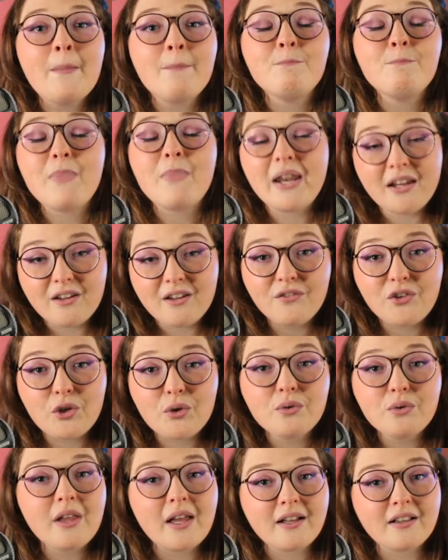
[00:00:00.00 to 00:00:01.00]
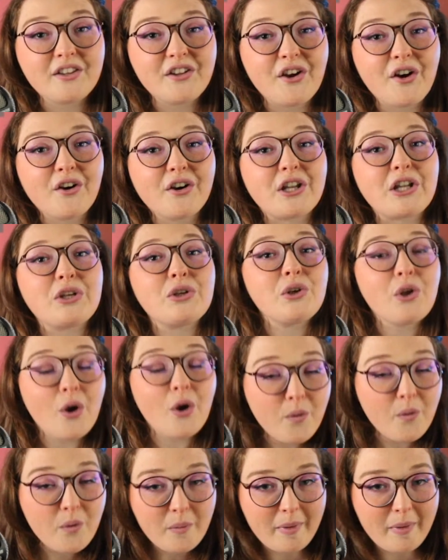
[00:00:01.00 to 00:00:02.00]
Many of you likely already
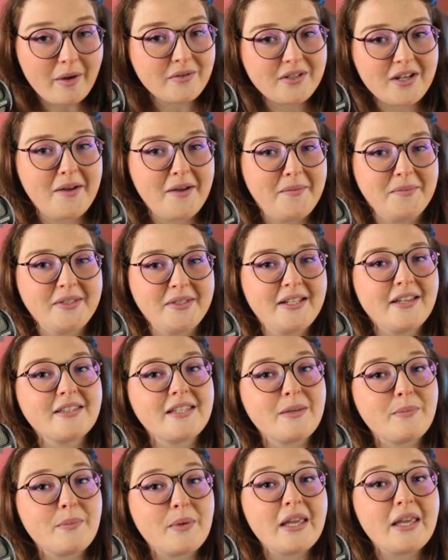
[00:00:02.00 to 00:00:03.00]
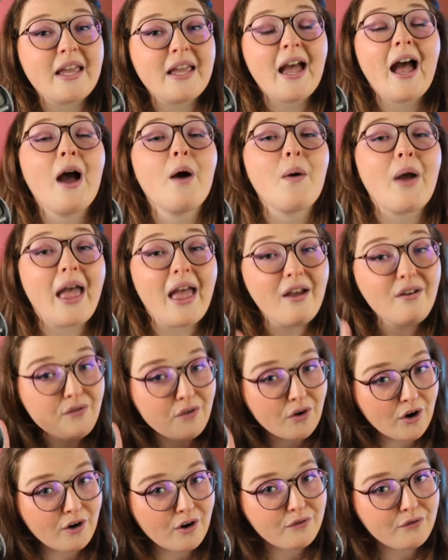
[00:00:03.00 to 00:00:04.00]
know about TimescaleDB.
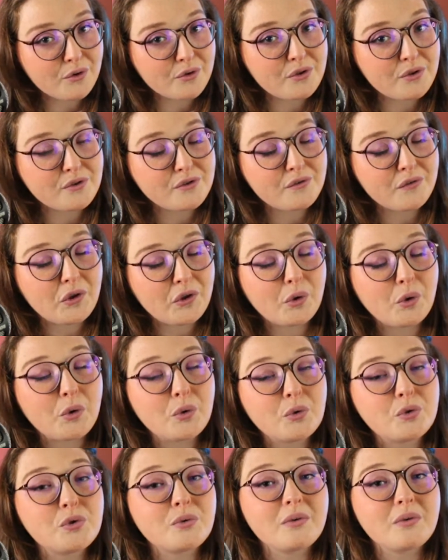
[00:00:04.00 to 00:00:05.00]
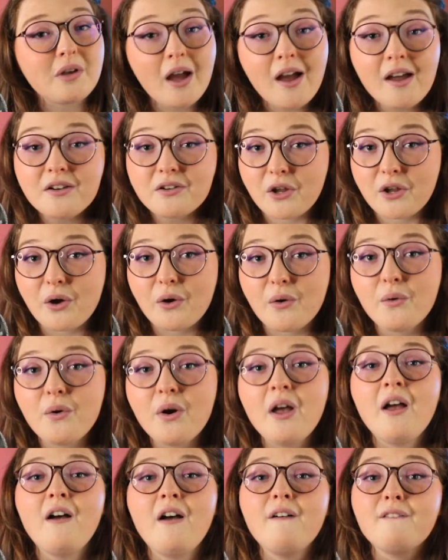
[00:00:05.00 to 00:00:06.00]
However, for those of you who do not know,
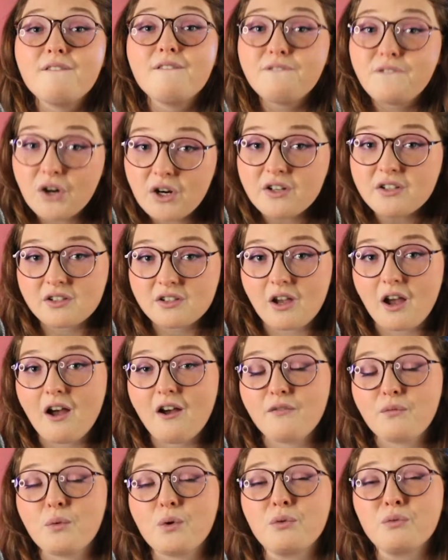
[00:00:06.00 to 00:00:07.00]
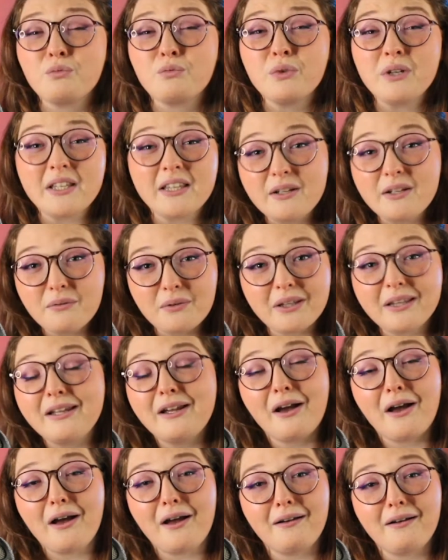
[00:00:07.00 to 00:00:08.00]
first off, we're really,
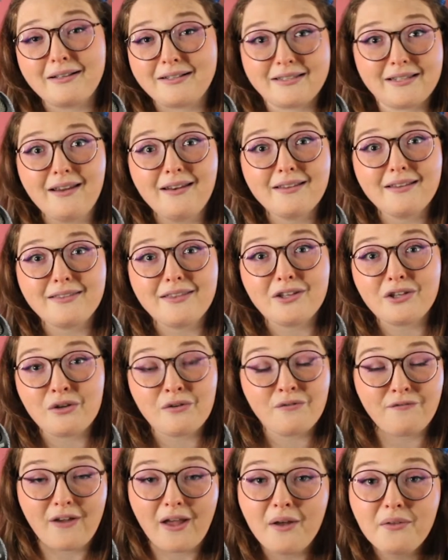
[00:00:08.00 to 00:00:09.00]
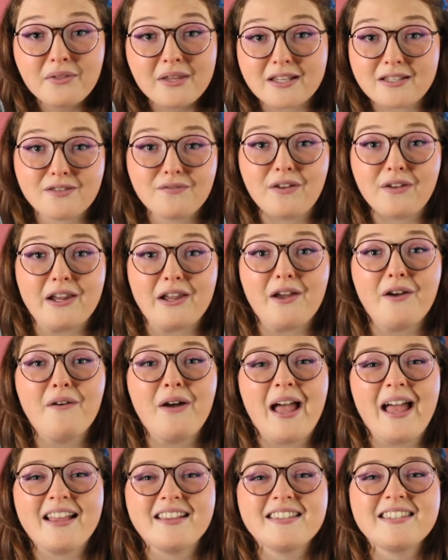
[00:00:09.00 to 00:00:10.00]
really excited that you found this video.
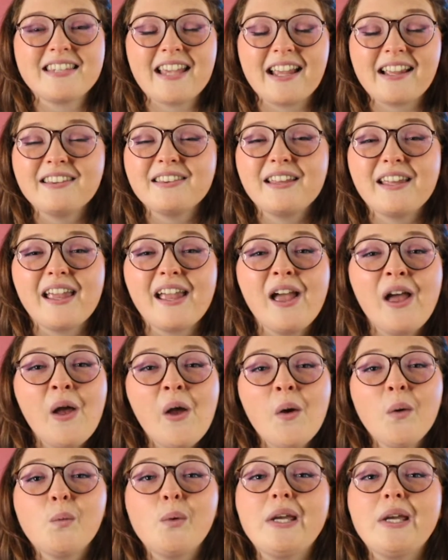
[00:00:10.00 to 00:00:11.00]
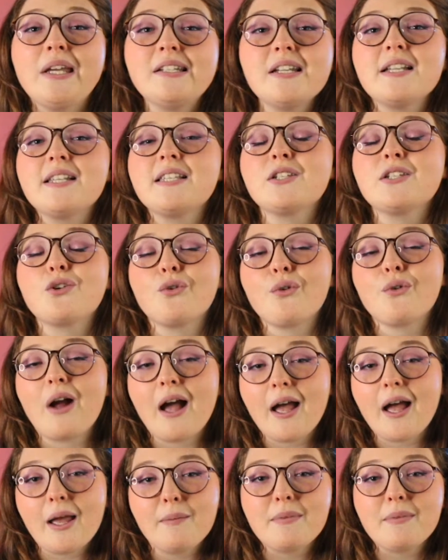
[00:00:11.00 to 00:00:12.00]
And secondly, we
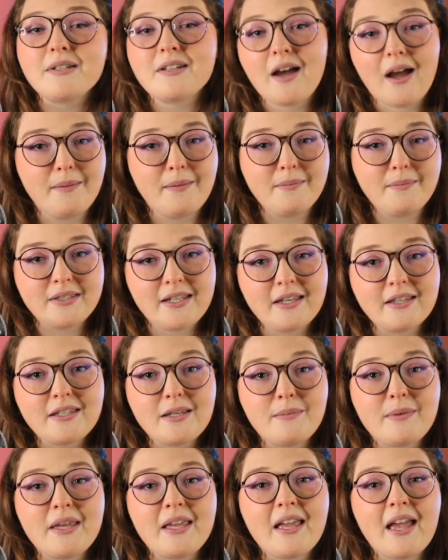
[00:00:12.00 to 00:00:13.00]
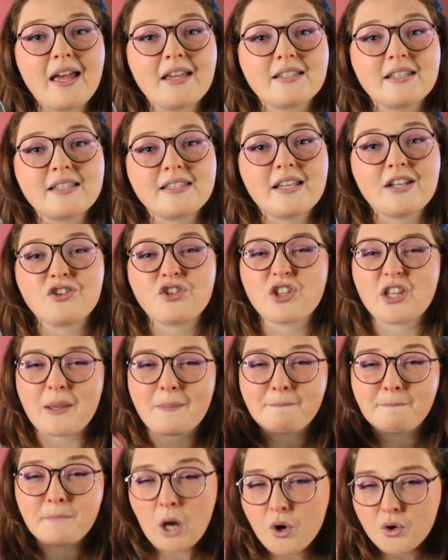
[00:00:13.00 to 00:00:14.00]
describe TimescaleDB as essentially
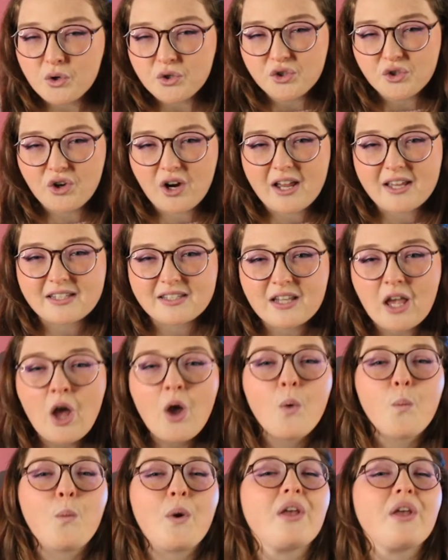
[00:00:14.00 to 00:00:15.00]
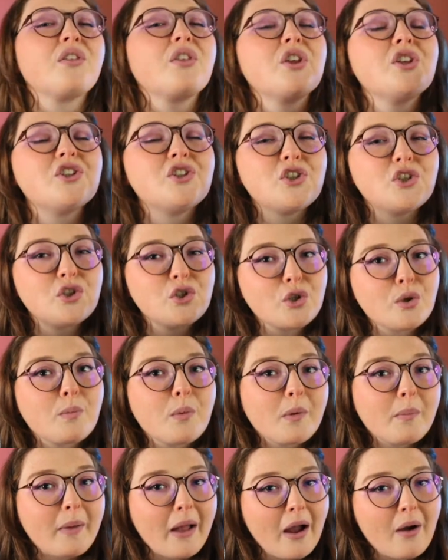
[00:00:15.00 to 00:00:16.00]
Postgres with
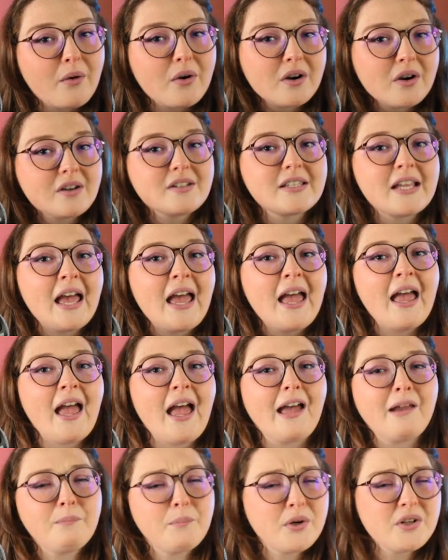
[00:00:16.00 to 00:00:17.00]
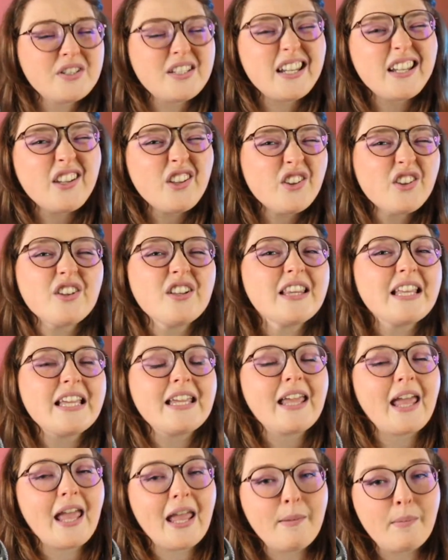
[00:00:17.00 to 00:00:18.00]
superpowers, and particularly
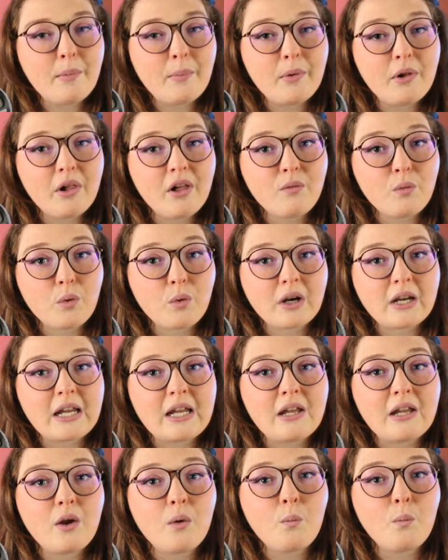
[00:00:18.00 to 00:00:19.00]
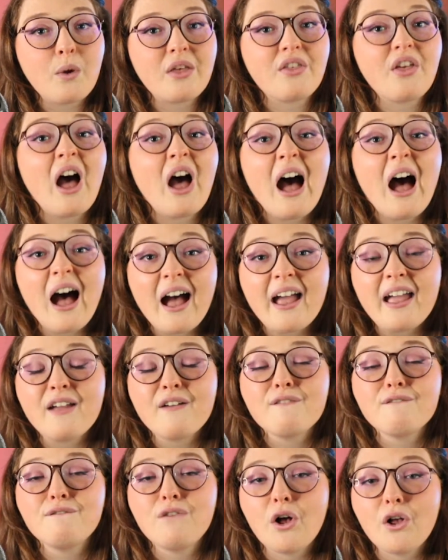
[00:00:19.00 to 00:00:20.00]
capable of working with
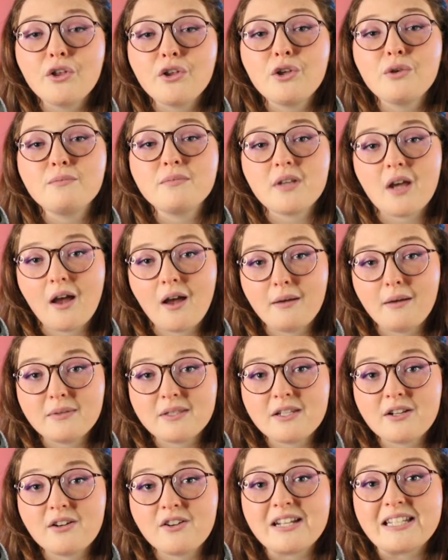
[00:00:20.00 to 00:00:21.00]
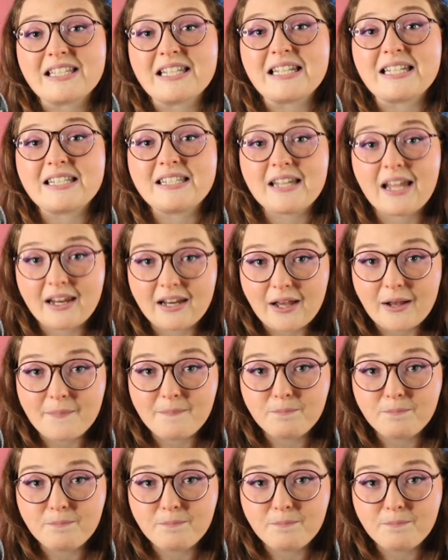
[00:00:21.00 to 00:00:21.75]
high volume time series data.